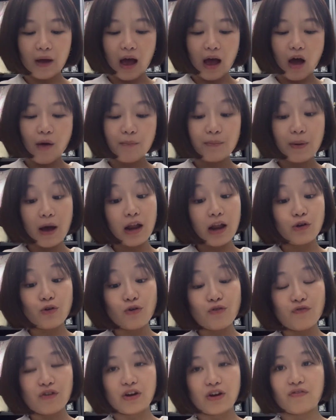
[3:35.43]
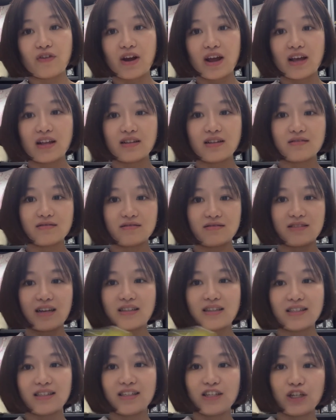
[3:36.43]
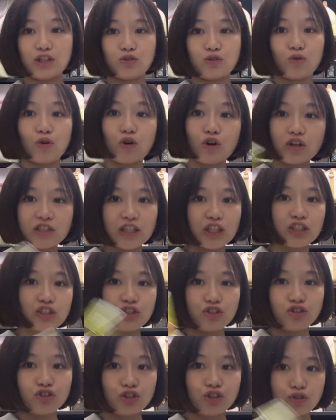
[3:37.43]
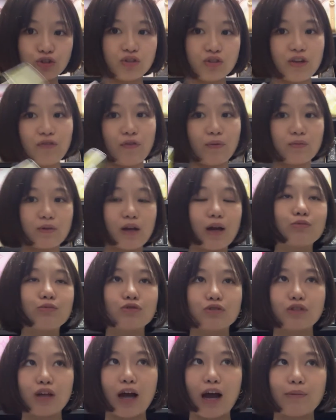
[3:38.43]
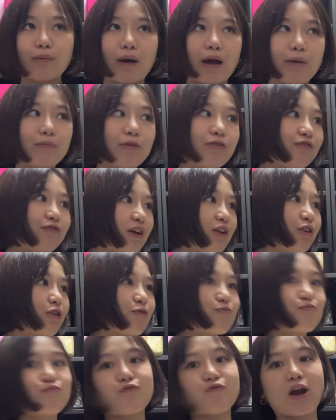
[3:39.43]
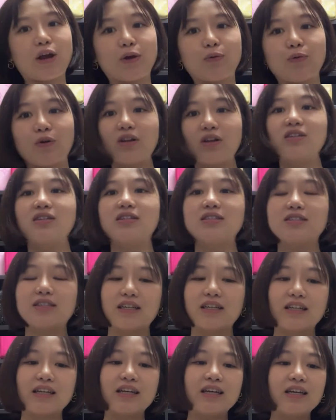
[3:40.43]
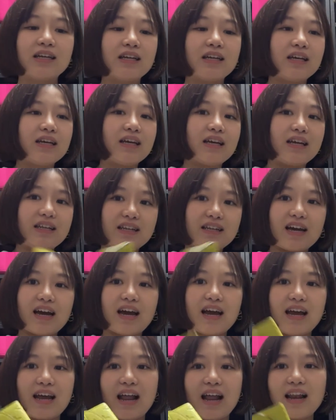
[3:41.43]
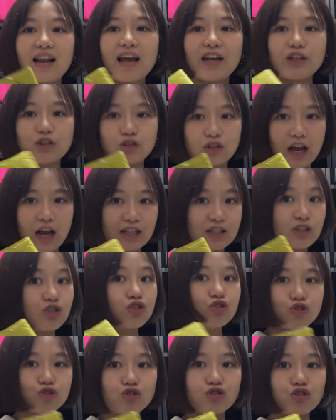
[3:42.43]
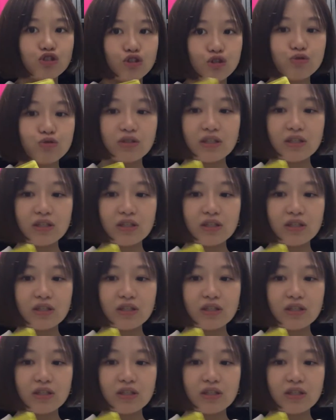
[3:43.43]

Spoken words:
But no regret getting it though, because I still use it from time to time. I'm a fan of bright wallets, and yeah, I still use